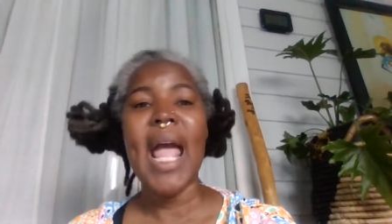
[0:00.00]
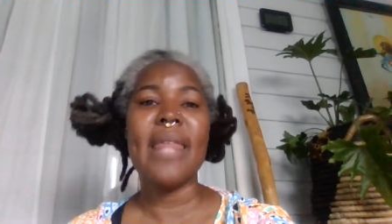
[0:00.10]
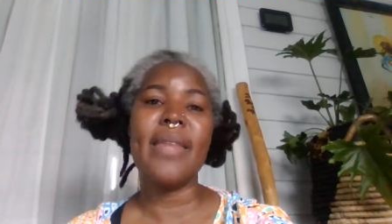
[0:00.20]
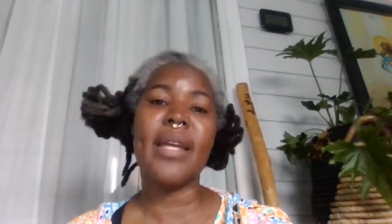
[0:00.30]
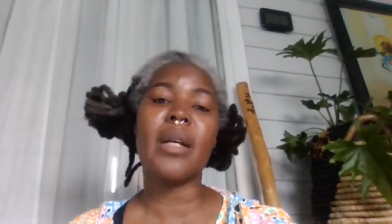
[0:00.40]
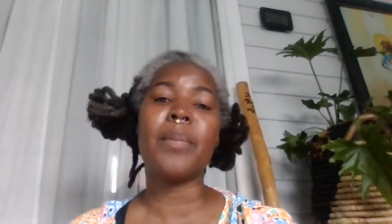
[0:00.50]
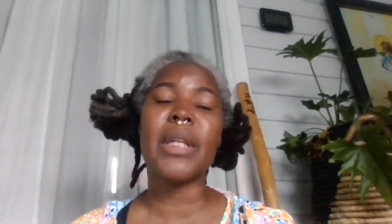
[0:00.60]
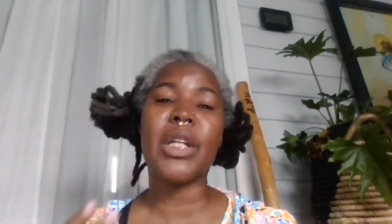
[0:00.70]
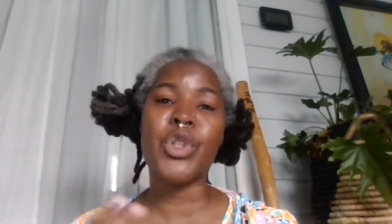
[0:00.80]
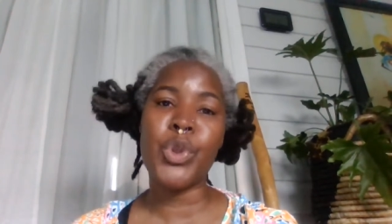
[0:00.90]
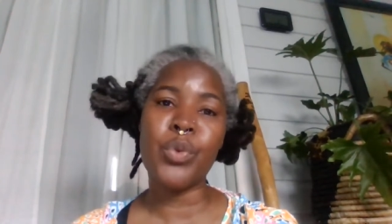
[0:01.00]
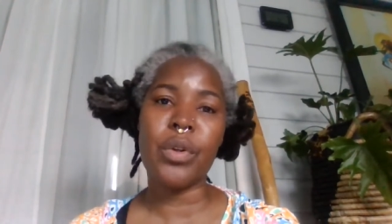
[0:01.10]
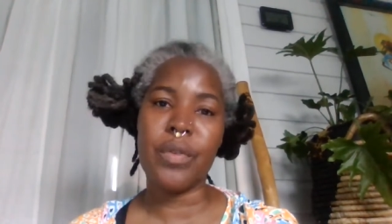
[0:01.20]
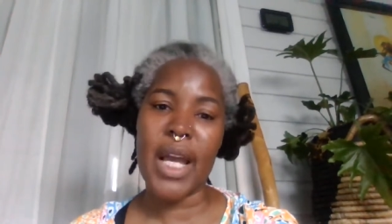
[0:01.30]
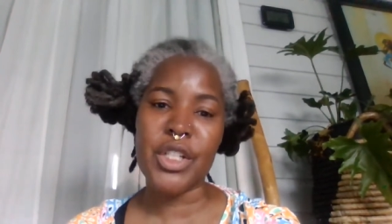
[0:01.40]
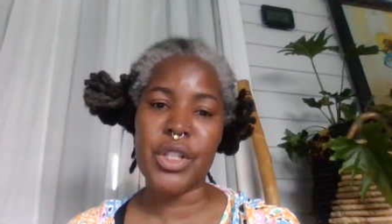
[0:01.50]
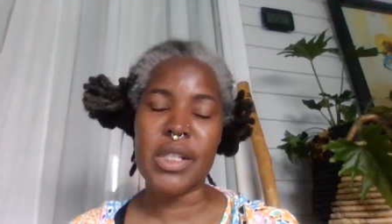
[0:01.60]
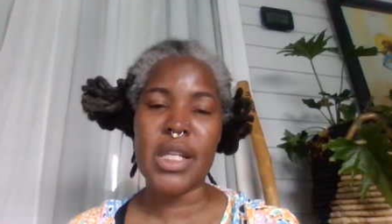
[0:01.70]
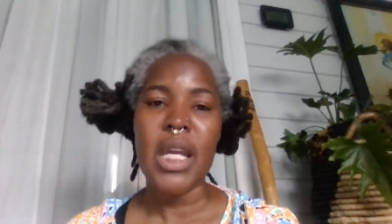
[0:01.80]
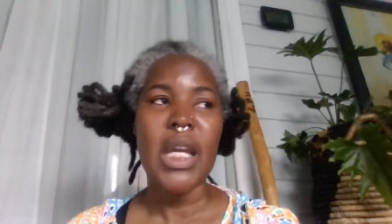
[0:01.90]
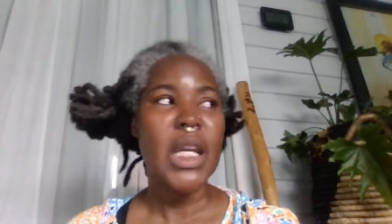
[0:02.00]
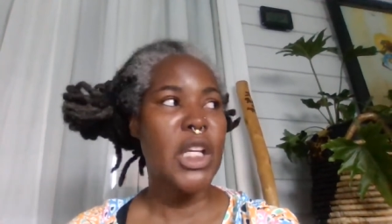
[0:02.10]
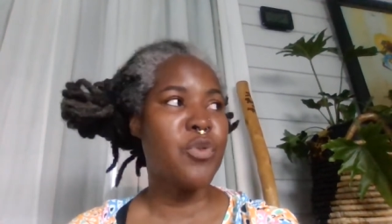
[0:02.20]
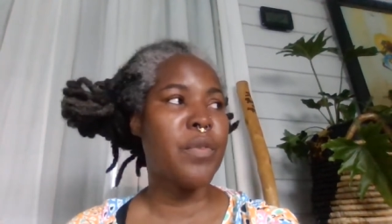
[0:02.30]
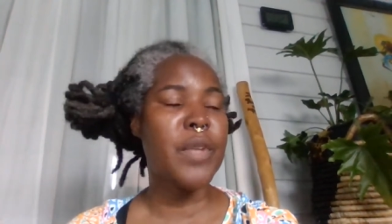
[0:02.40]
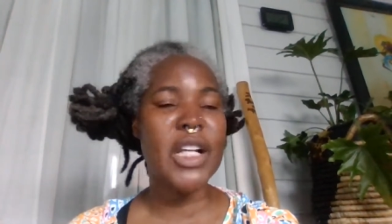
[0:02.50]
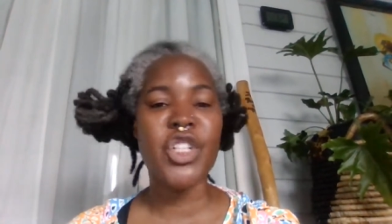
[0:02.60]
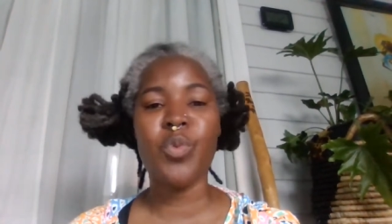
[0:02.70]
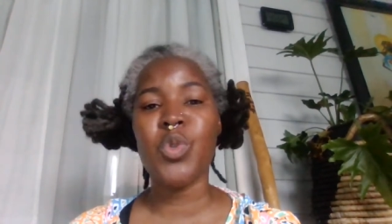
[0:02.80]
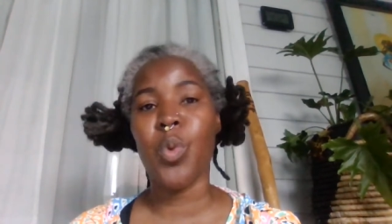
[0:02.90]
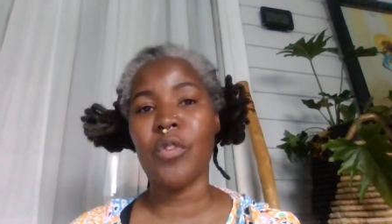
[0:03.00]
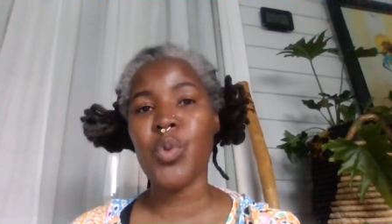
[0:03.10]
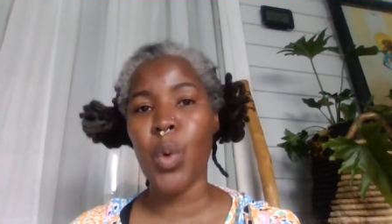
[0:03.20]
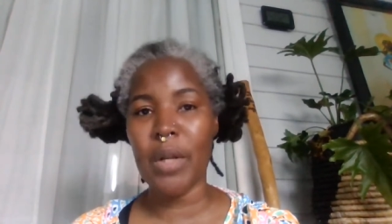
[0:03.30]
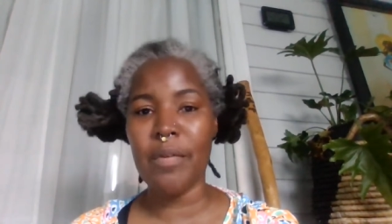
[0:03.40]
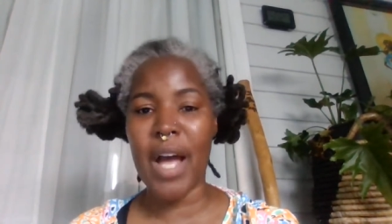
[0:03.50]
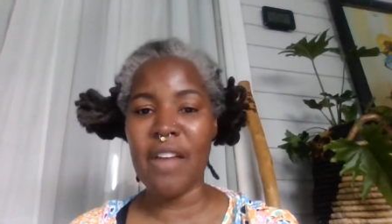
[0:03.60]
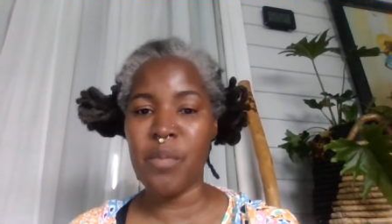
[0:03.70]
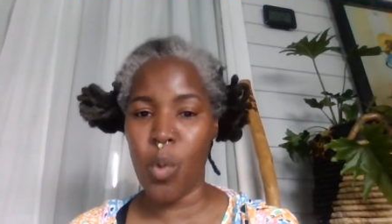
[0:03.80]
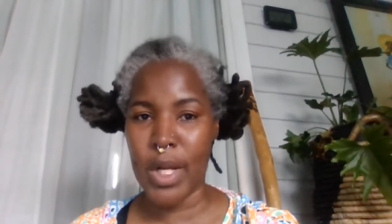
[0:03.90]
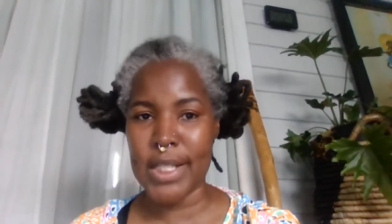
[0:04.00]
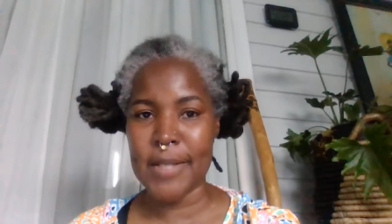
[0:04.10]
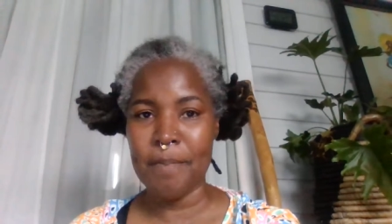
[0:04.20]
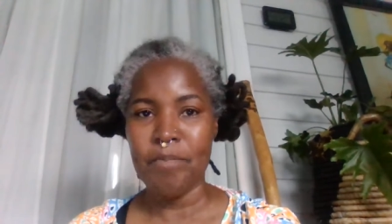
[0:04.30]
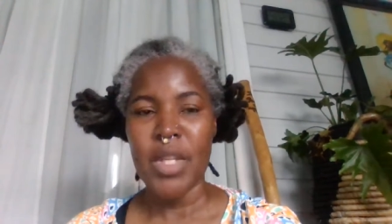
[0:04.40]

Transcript: and then completing 2 reflections. Each reflection was worth 25 points.